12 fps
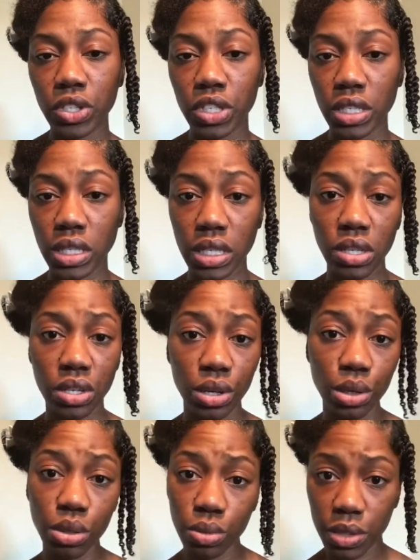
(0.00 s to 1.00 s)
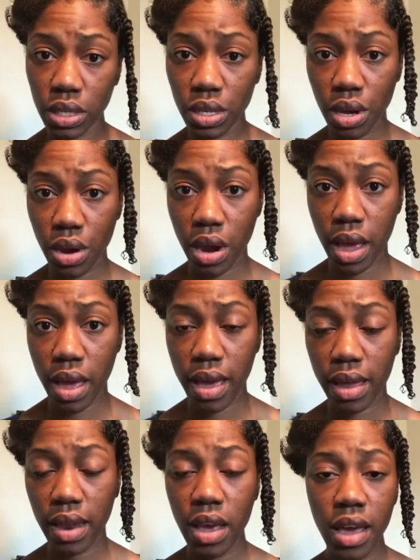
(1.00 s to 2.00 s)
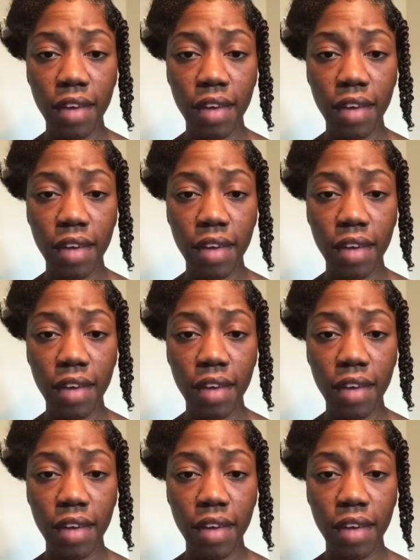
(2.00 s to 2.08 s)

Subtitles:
Just continue twisting your head.